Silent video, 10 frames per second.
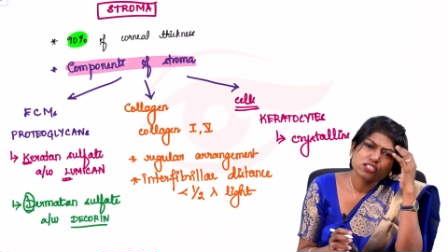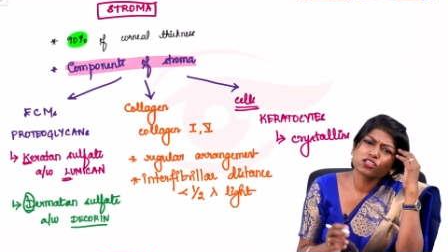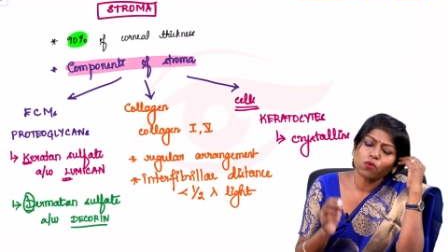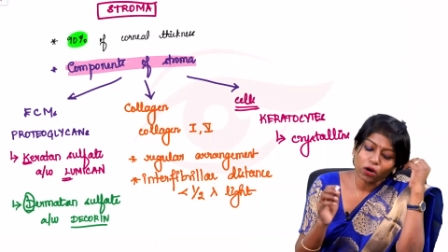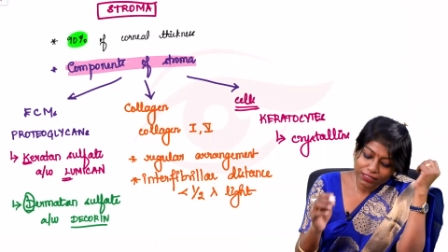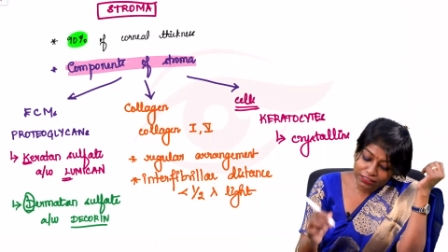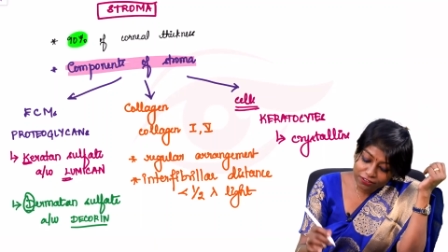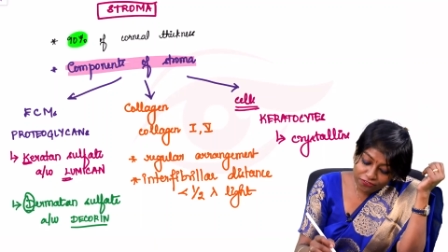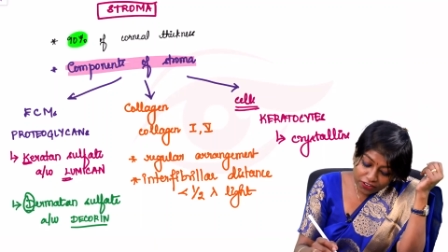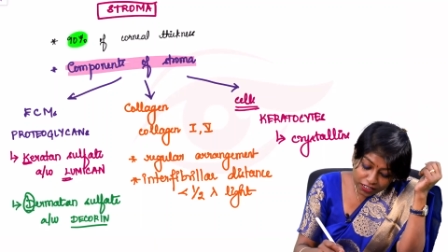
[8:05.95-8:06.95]
So what are
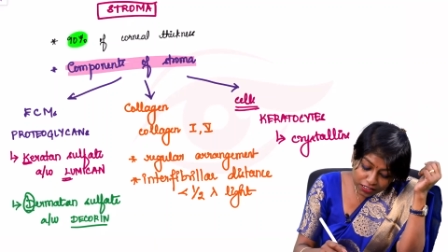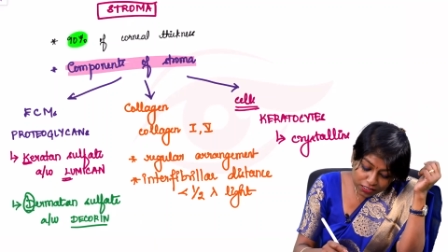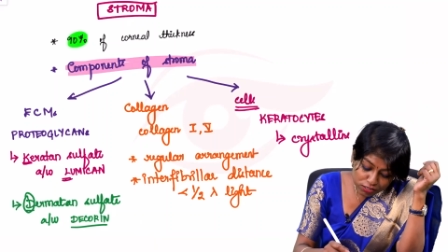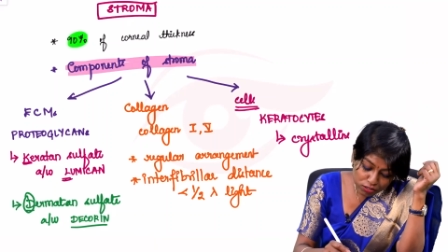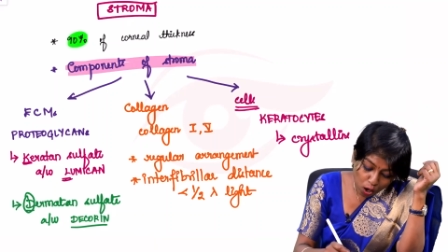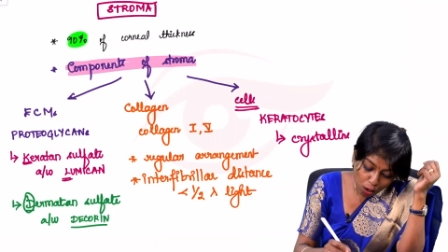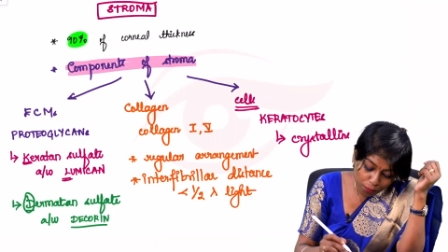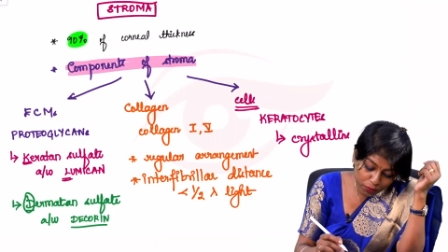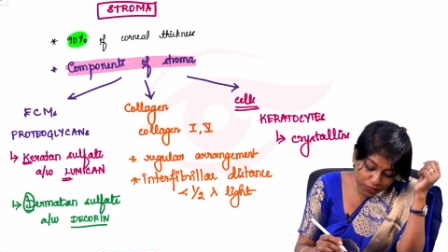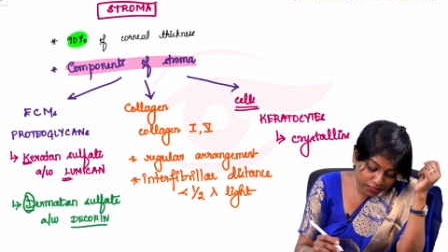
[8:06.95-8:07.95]
the various
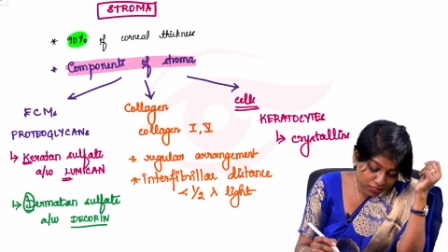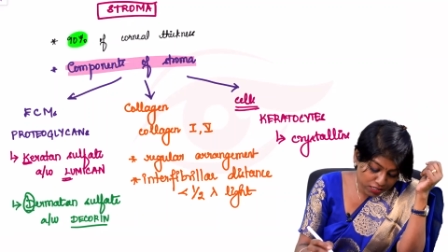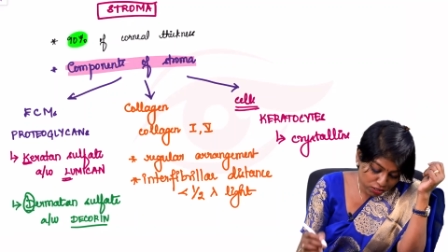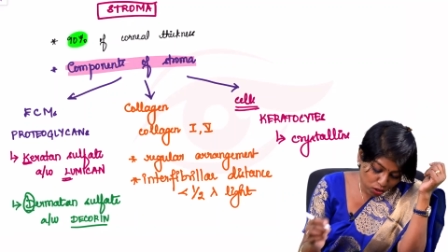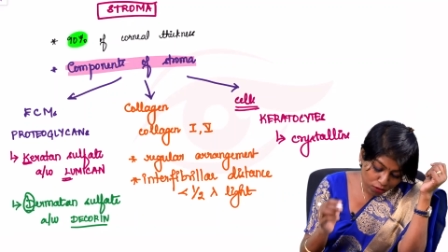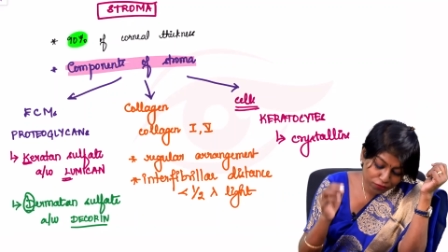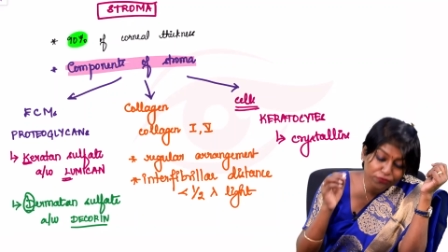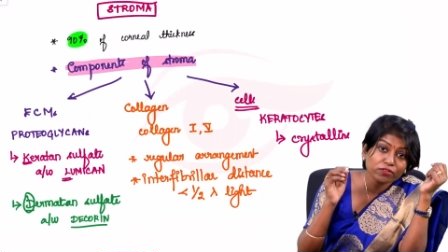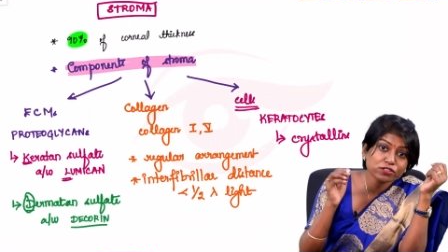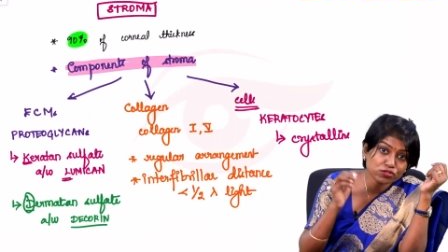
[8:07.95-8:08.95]
components
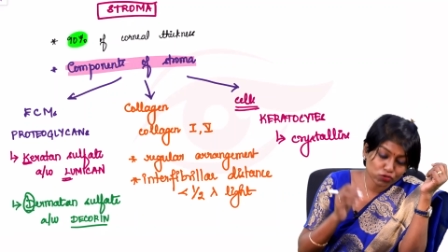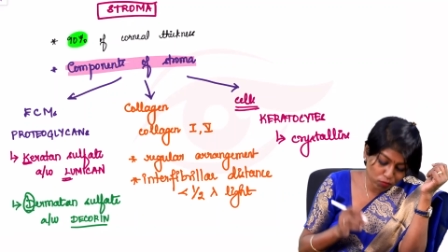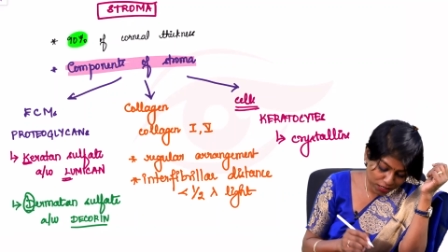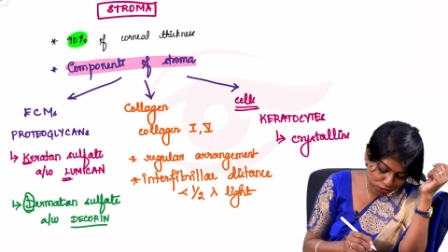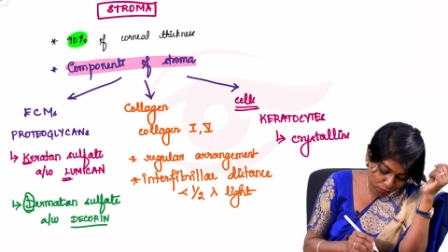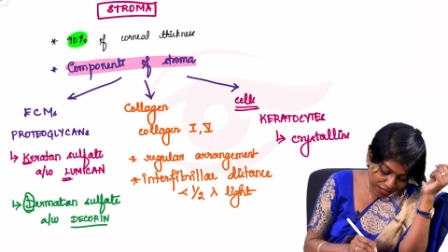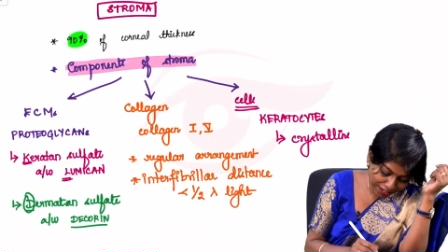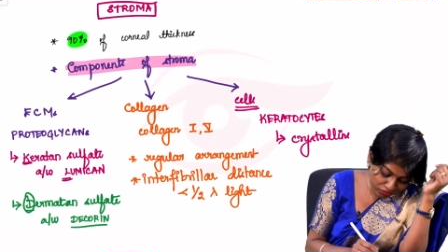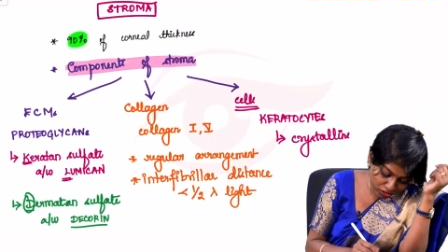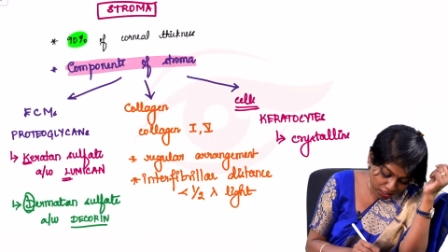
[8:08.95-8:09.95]
of stroma? So
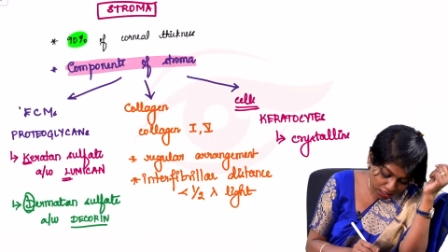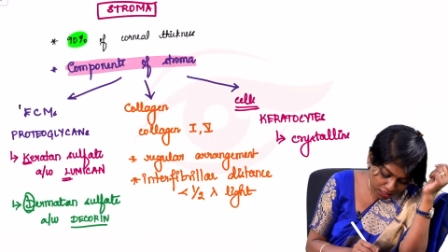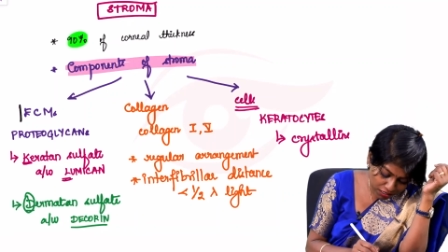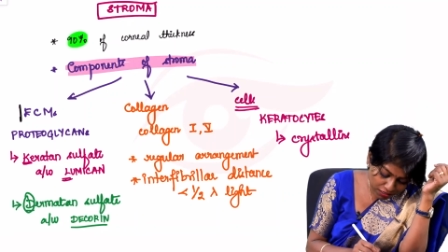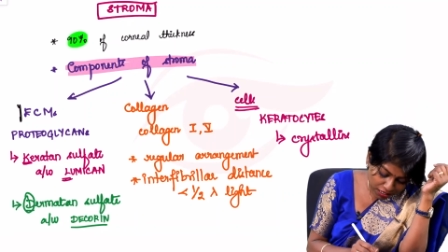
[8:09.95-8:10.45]
we have three,